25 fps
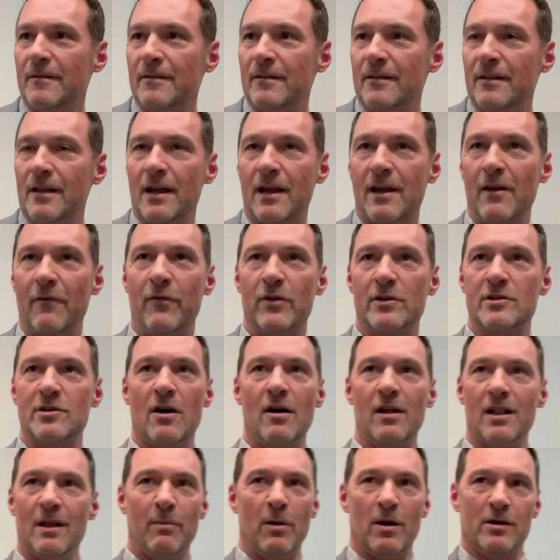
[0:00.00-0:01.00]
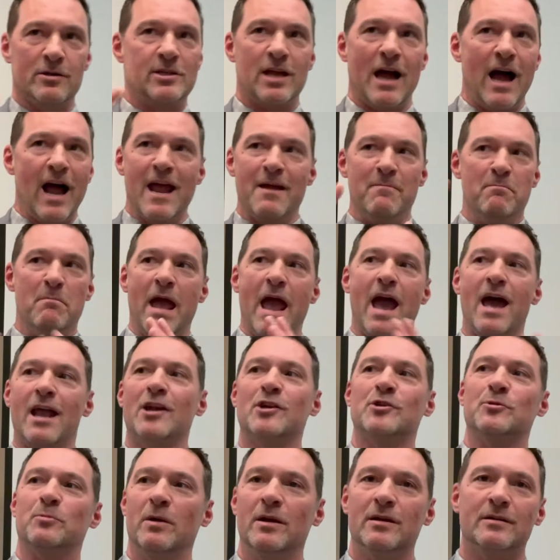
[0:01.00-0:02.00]
Like if it's all about time
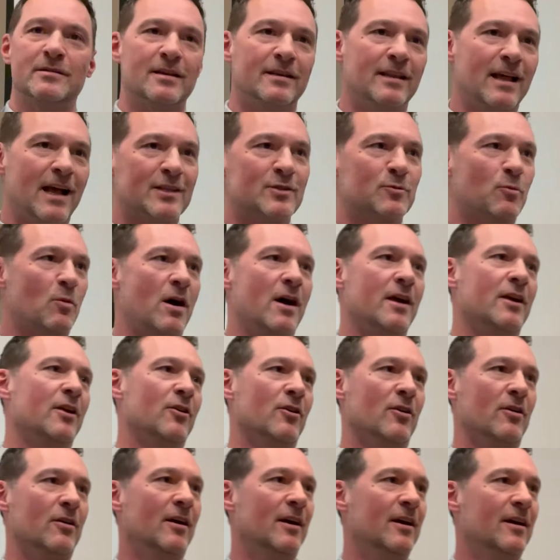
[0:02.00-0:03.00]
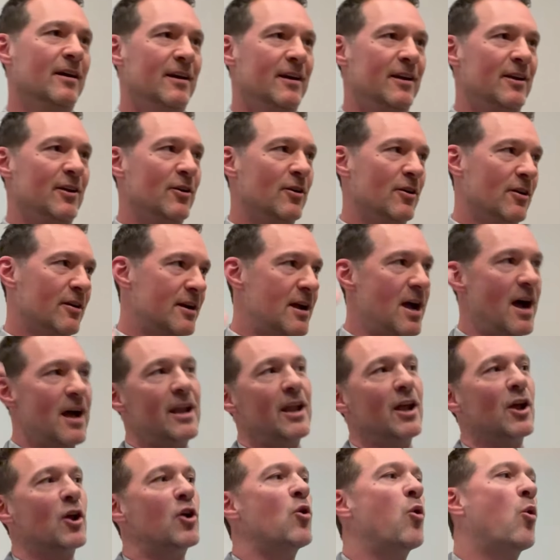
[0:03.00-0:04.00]
management and that's why you're you're
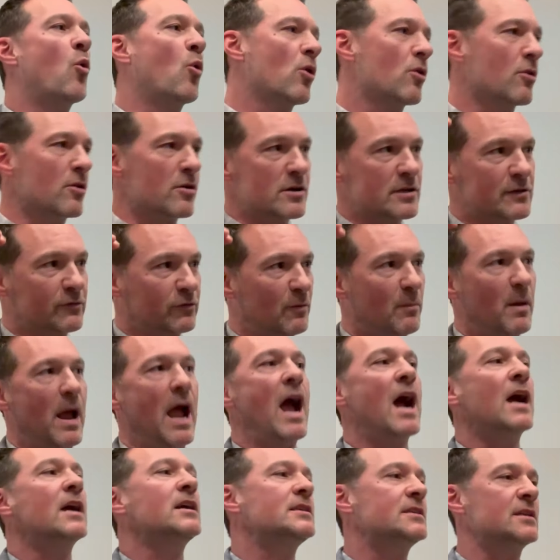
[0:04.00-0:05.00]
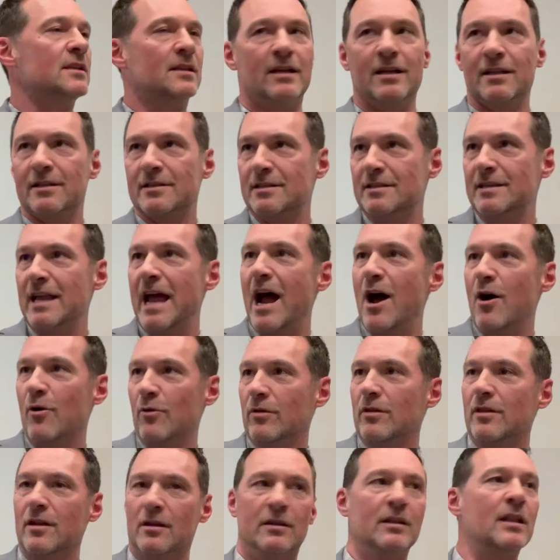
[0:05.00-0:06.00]
cutting corners from excellence
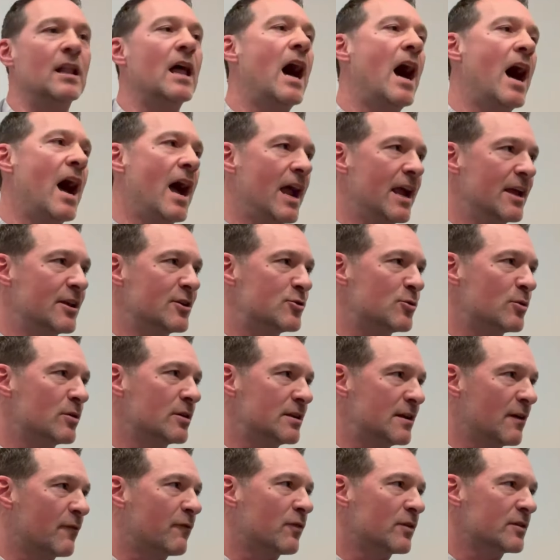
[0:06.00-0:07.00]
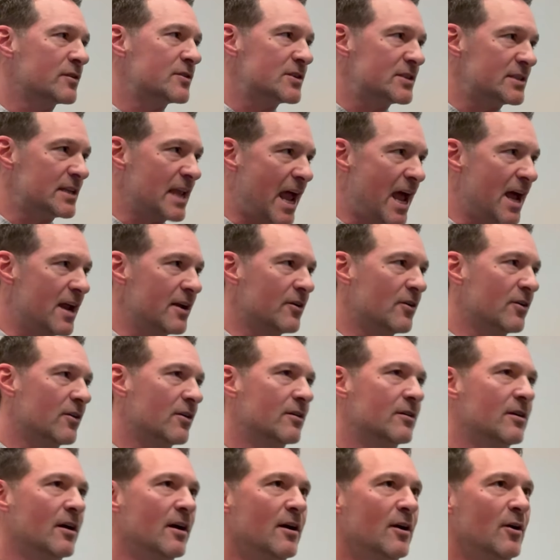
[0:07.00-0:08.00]
down the line to a different
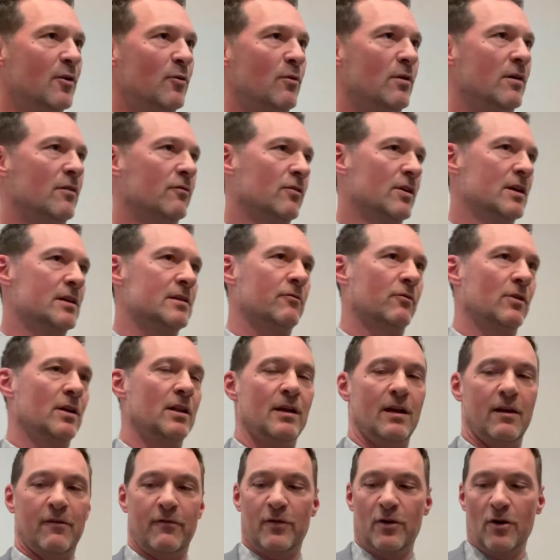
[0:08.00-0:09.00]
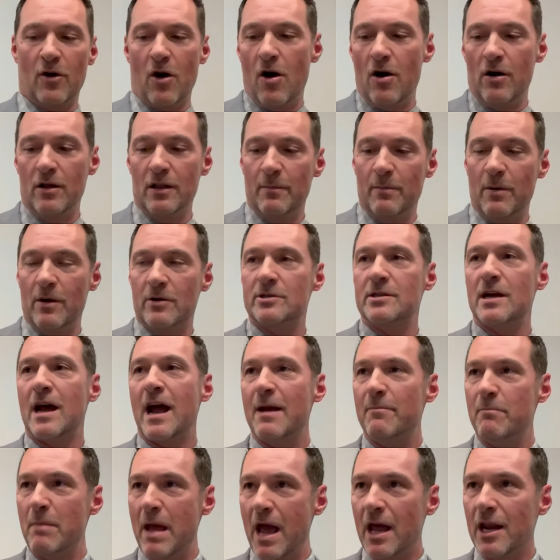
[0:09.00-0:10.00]
standard, well re- really if you're all about
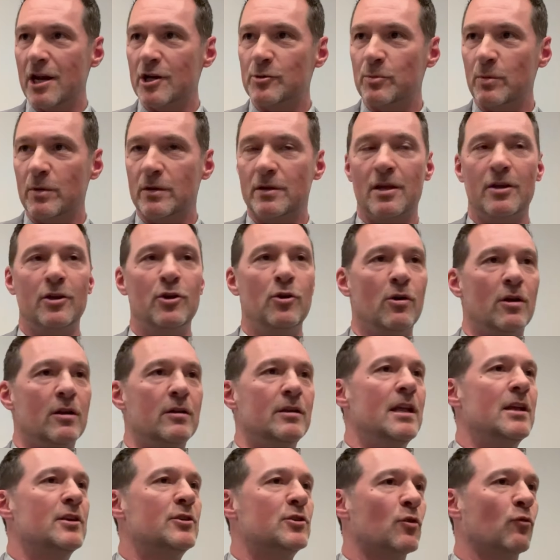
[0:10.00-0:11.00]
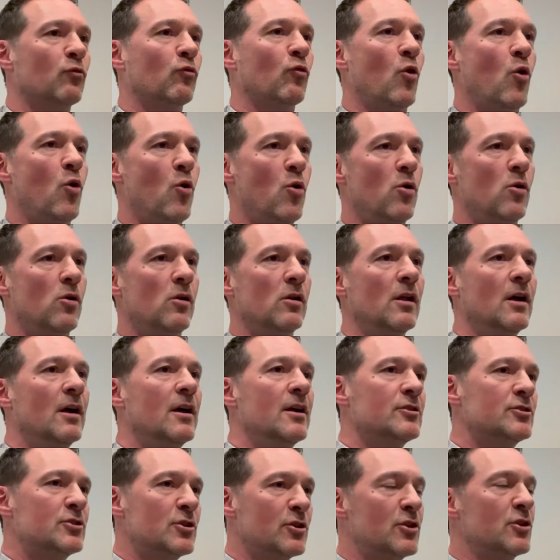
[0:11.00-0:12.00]
time management then you need to roll
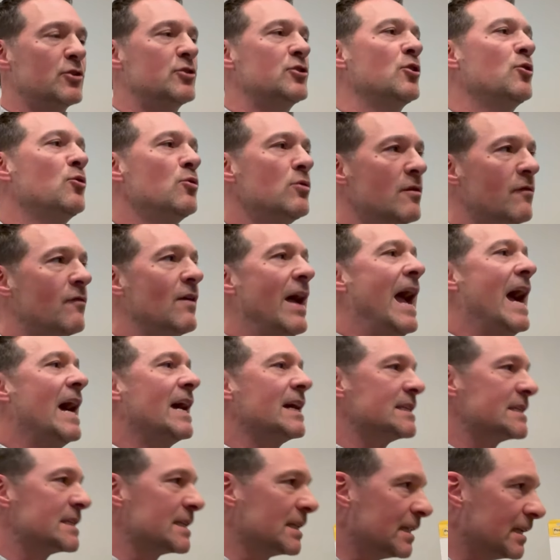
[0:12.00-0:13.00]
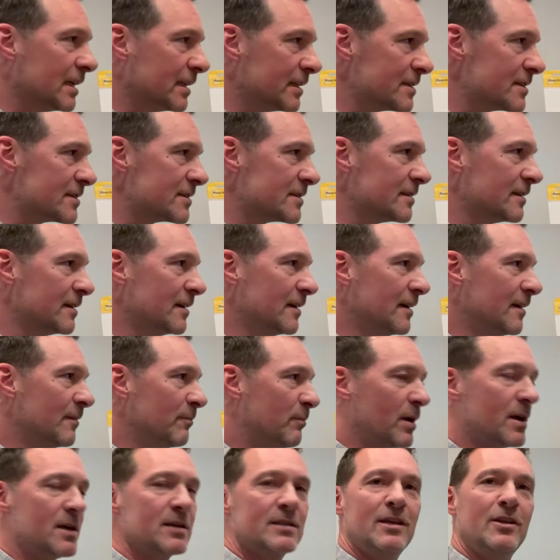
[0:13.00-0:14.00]
to the tune of excellence
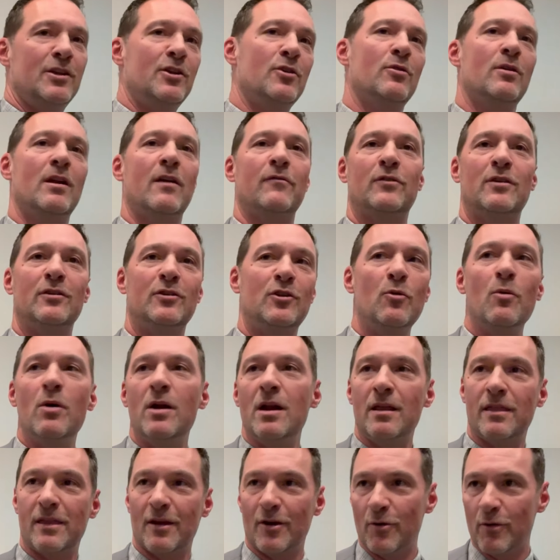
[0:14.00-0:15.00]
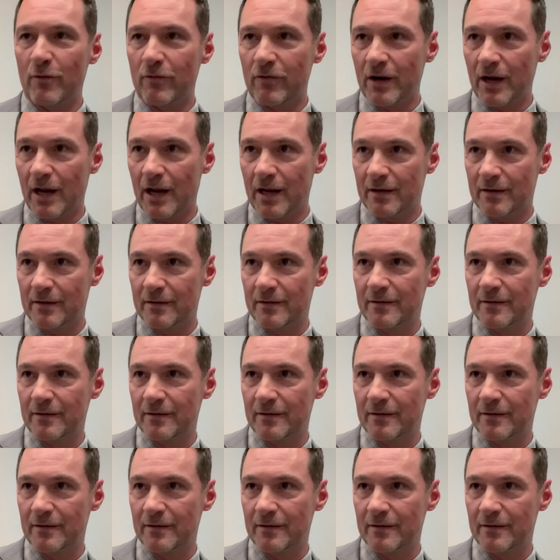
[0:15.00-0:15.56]
because then you don't have to do anything over again.